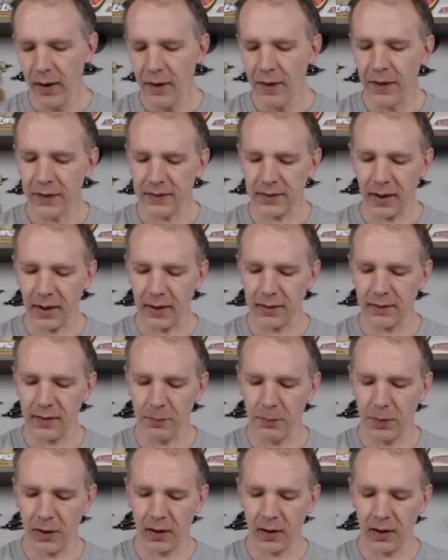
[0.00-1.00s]
This has the
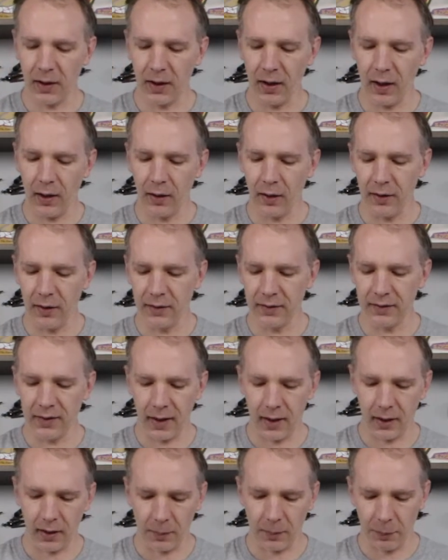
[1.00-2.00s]
big air
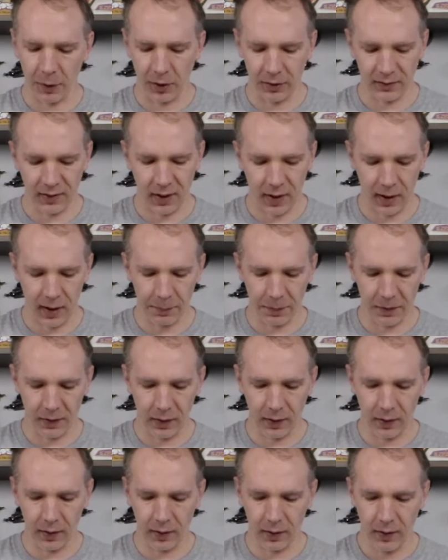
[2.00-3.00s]
intake up on top
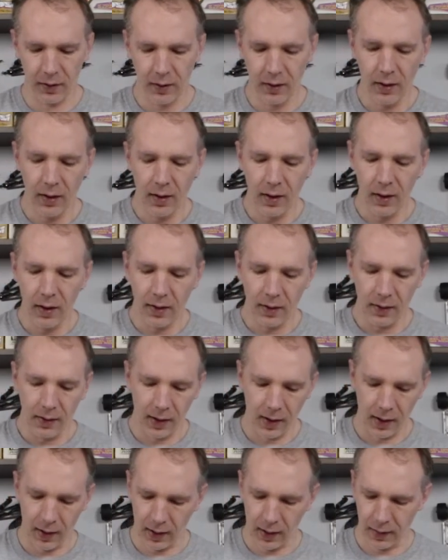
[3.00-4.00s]
there.
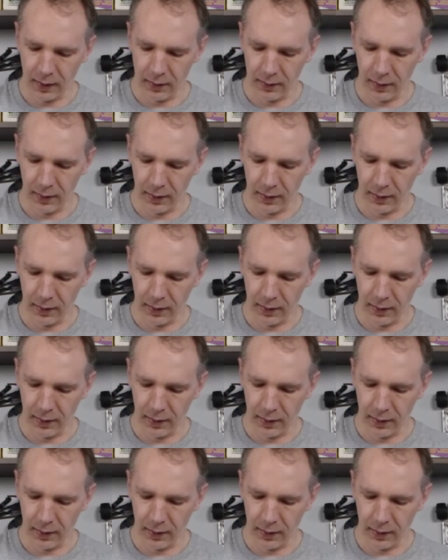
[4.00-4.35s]
And